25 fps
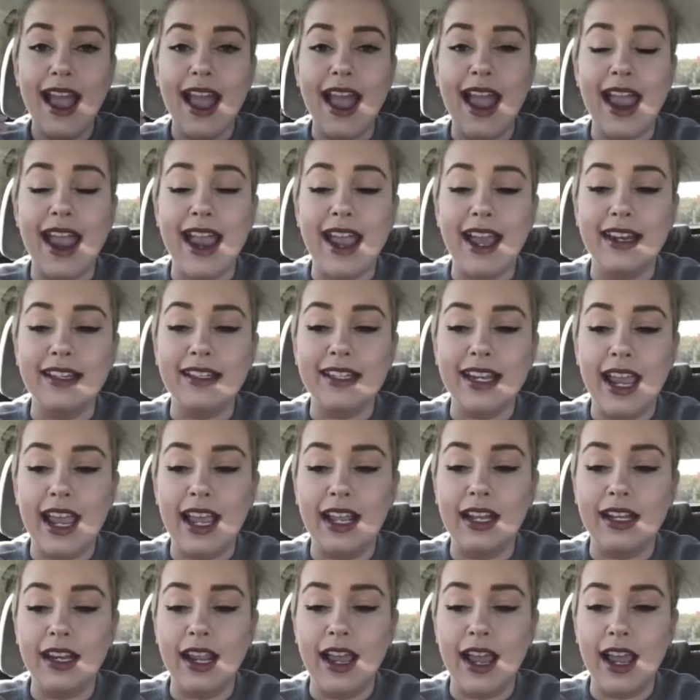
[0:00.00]
and
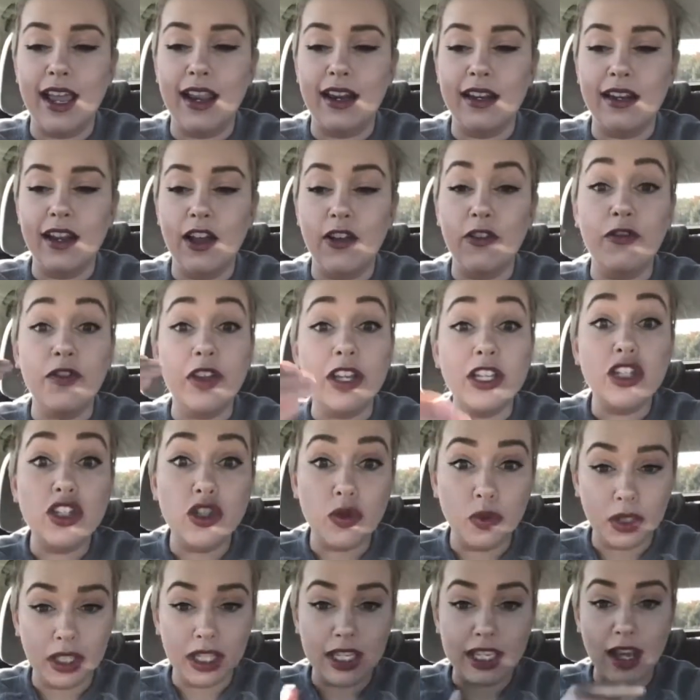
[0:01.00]

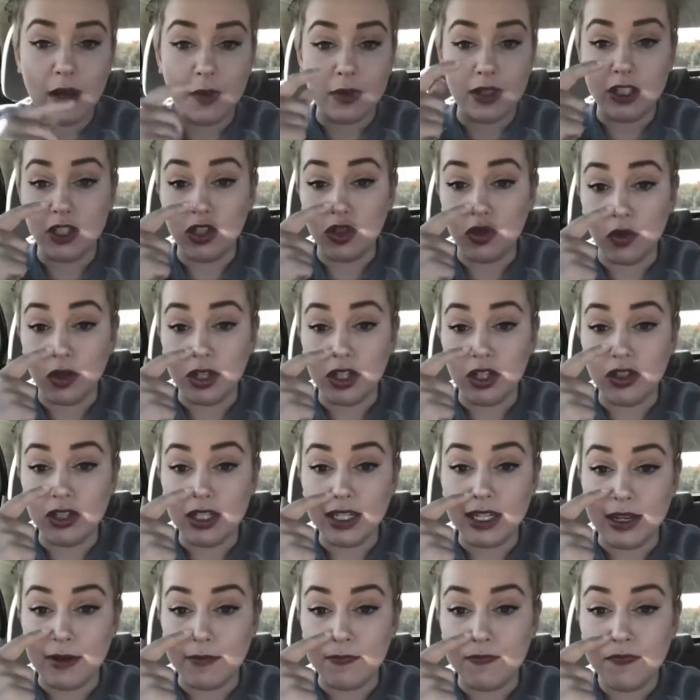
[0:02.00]
eventually coming to join your
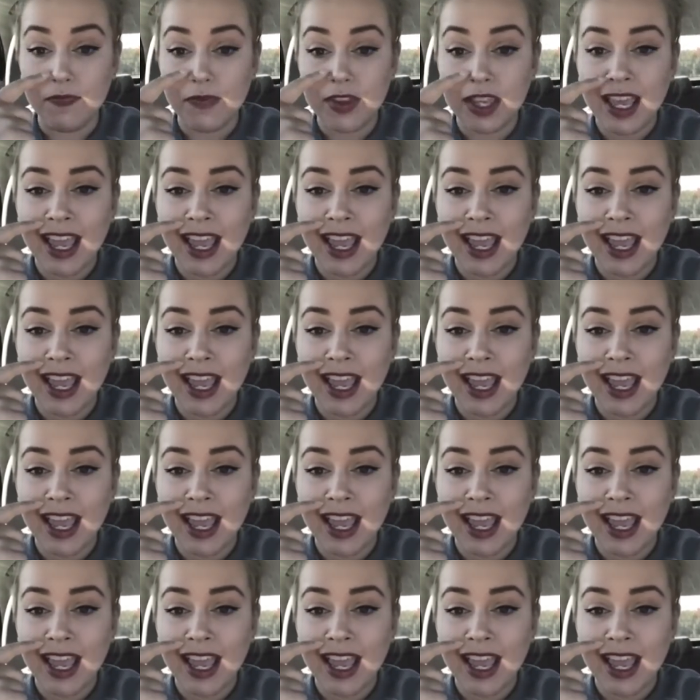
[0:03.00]
team.